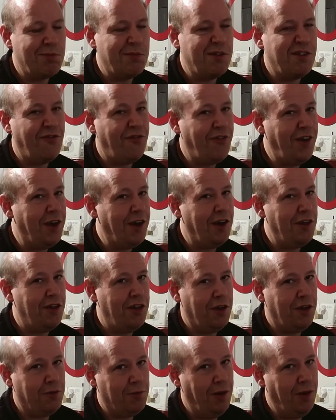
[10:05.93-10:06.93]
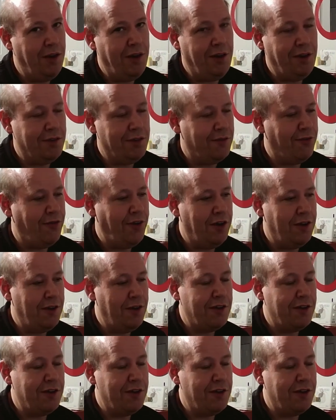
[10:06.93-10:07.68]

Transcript: but it's very thick reading. It's very